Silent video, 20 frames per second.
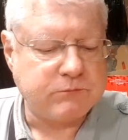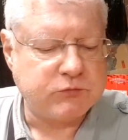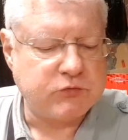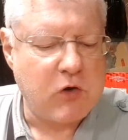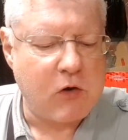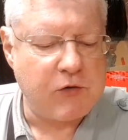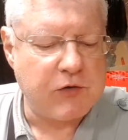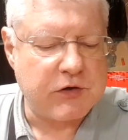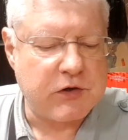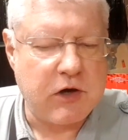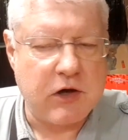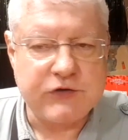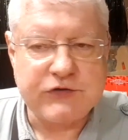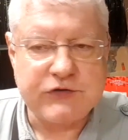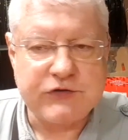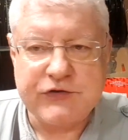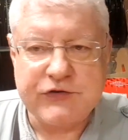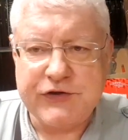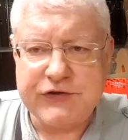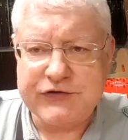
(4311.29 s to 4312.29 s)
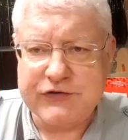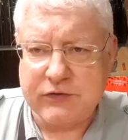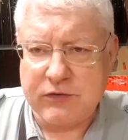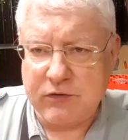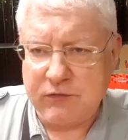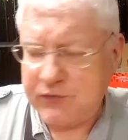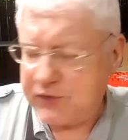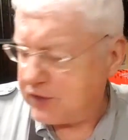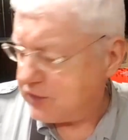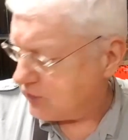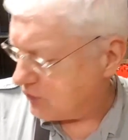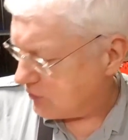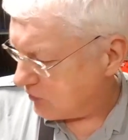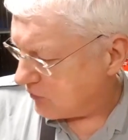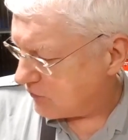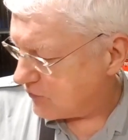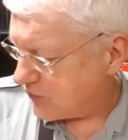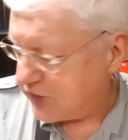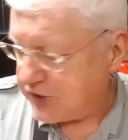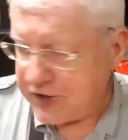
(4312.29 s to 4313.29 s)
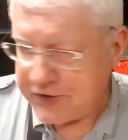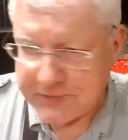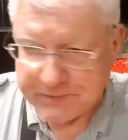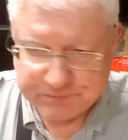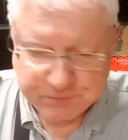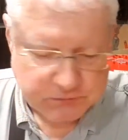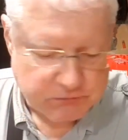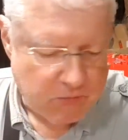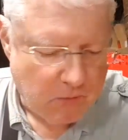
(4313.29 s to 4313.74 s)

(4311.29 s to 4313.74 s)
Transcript: All the carts and things that are over there are over here.